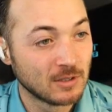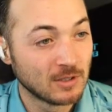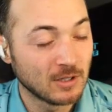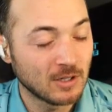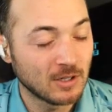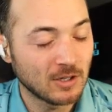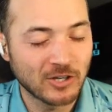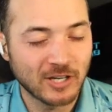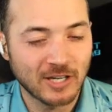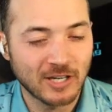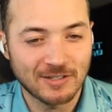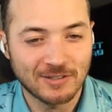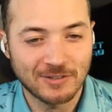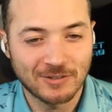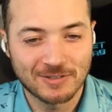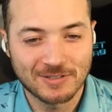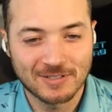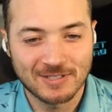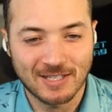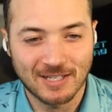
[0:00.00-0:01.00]
Okay, you
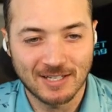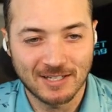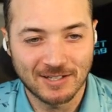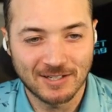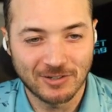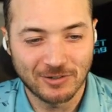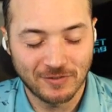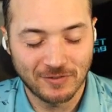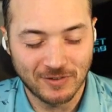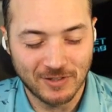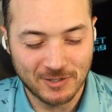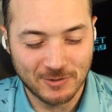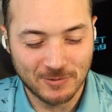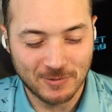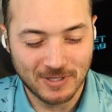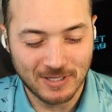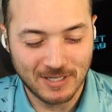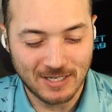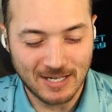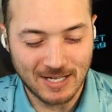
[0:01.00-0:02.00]
can stay here for this
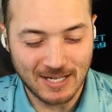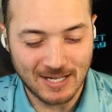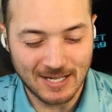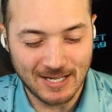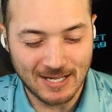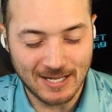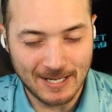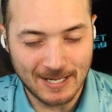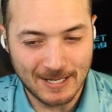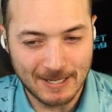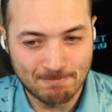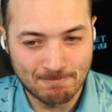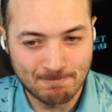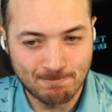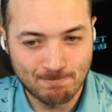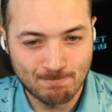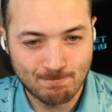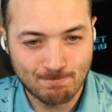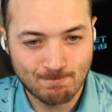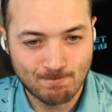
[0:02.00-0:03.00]
one.
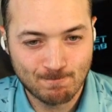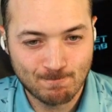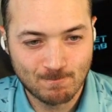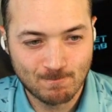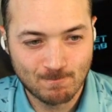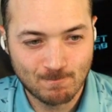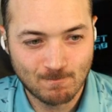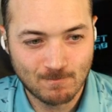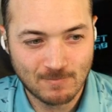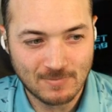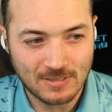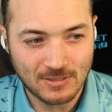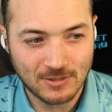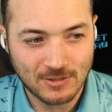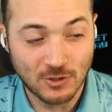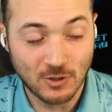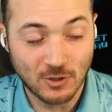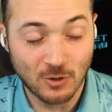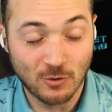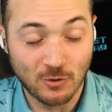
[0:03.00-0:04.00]
Um,
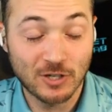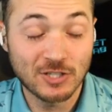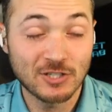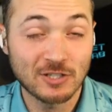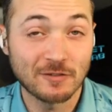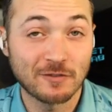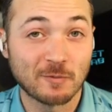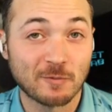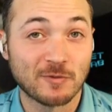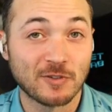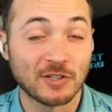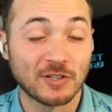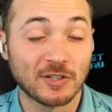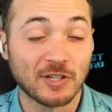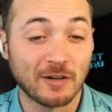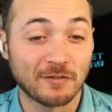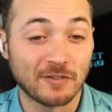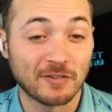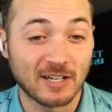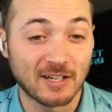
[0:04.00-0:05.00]
so originally from
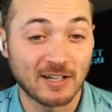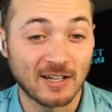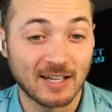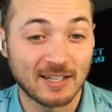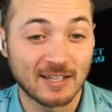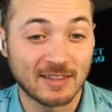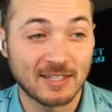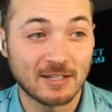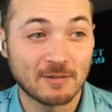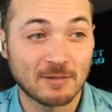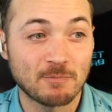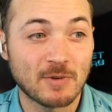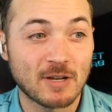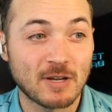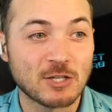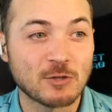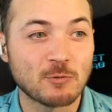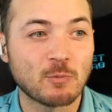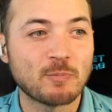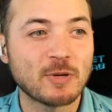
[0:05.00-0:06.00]
Philadelphia, I, I think
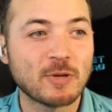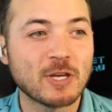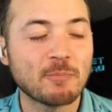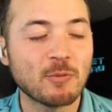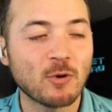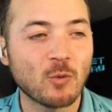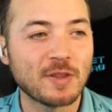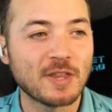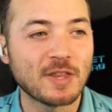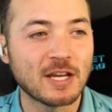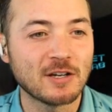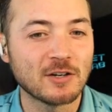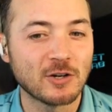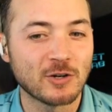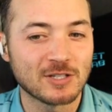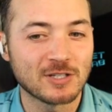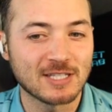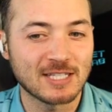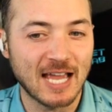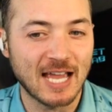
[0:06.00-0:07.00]
uh, people when they
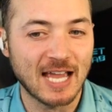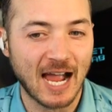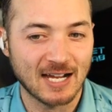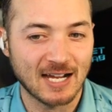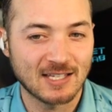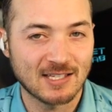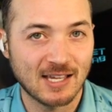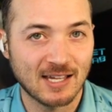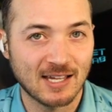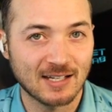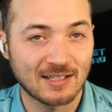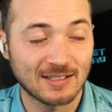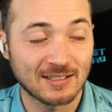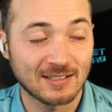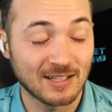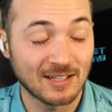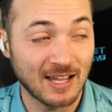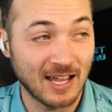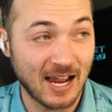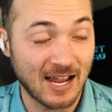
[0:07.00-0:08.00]
notice the accent
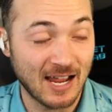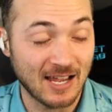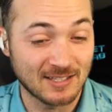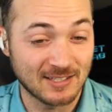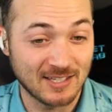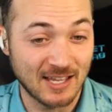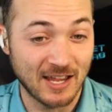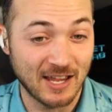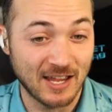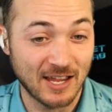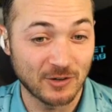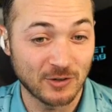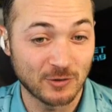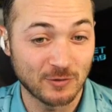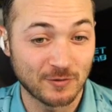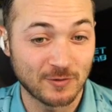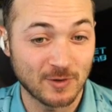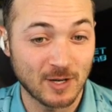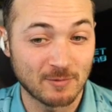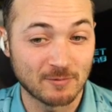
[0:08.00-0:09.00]
eh, say, "Are you
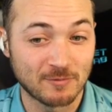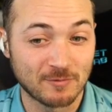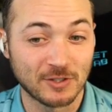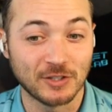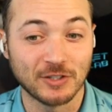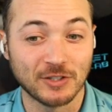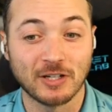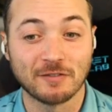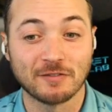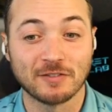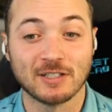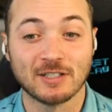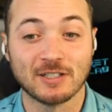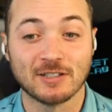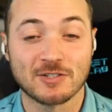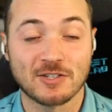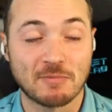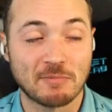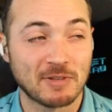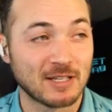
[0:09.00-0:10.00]
from Philadelphia?"
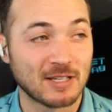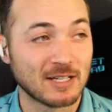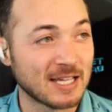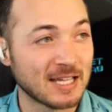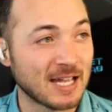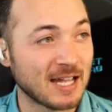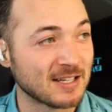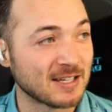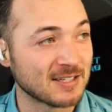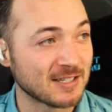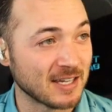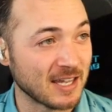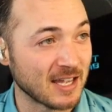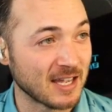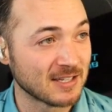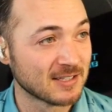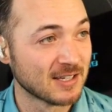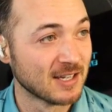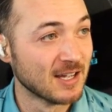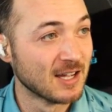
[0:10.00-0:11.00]
or something like that, and I say
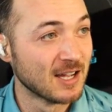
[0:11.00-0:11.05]
yes.